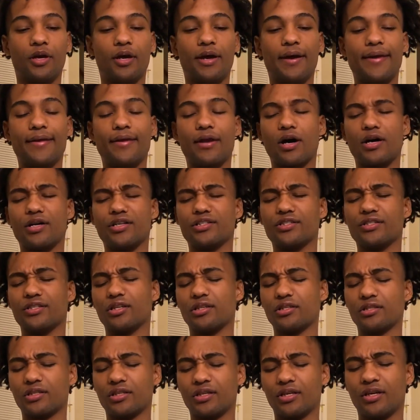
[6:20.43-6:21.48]
and not
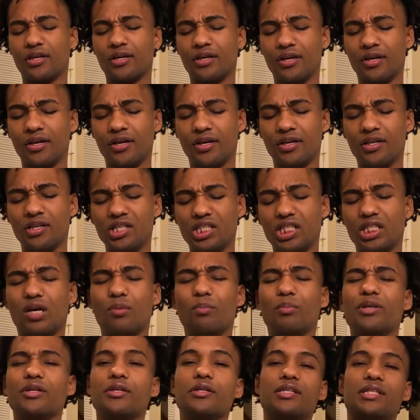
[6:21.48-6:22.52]
just
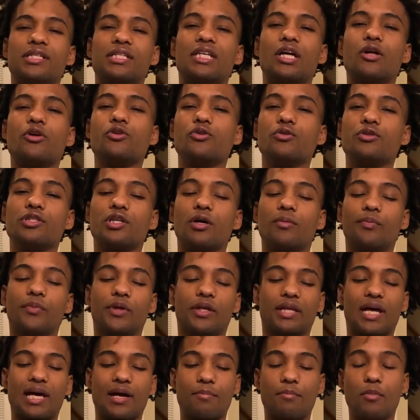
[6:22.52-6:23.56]
somebody to sell you something
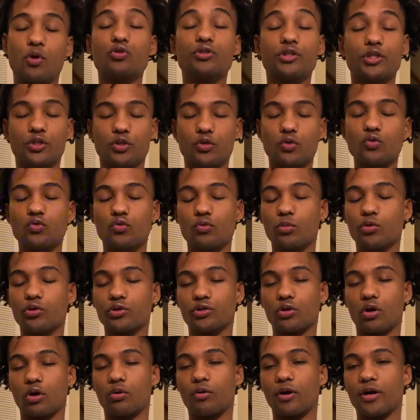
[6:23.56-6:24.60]
like most of these
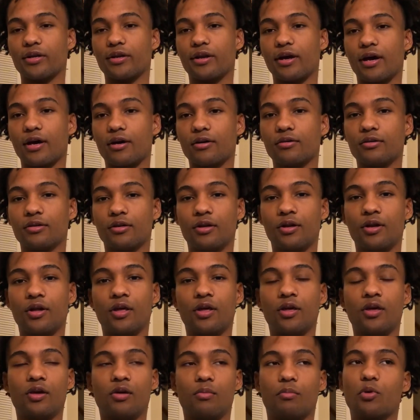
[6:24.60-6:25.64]
YouTubers are right now.
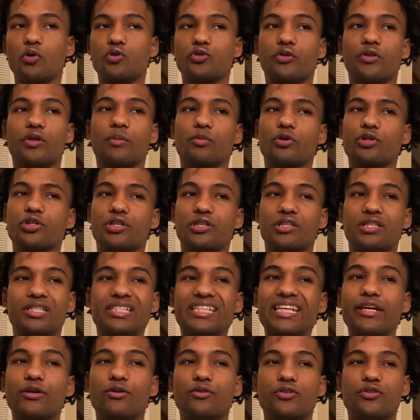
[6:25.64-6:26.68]
Most of them are just
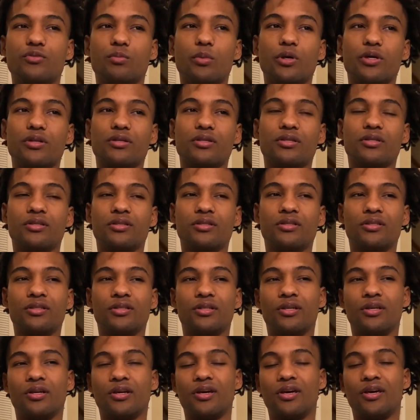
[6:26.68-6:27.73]
salesmen.
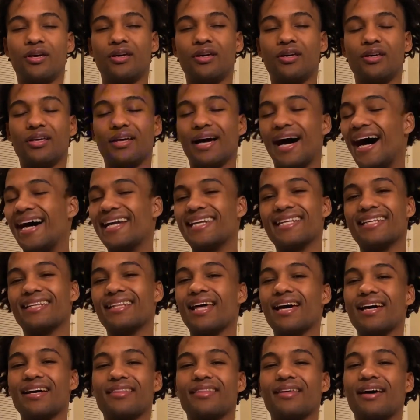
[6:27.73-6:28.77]
I didn't
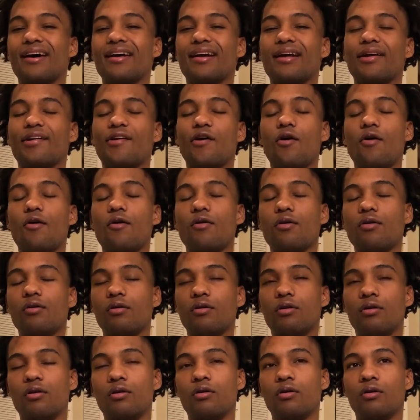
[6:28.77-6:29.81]
like that at all.
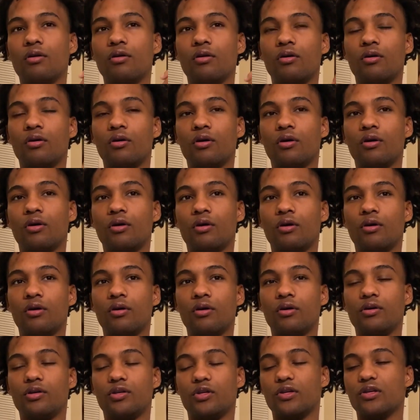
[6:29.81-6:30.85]

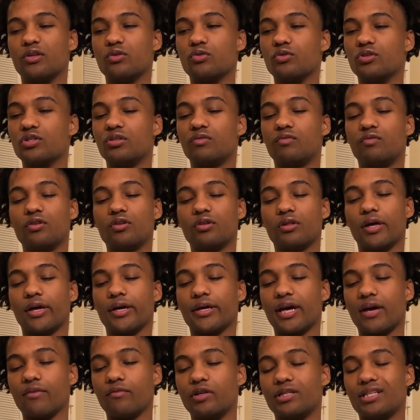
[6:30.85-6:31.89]
You just feel like
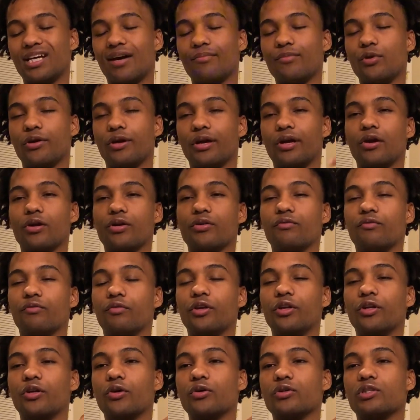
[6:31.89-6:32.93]
every time you get on a
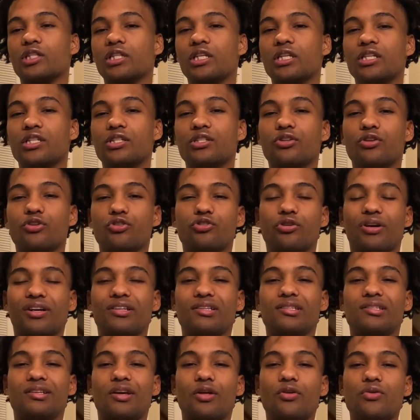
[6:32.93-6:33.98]
video, they're trying to
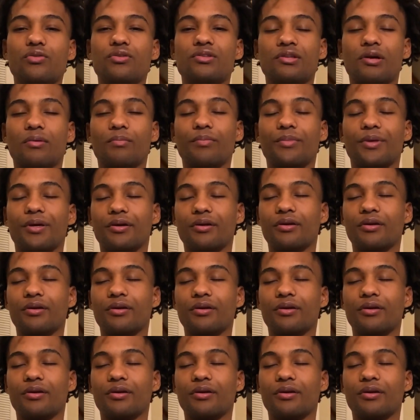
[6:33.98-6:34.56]
sell you something.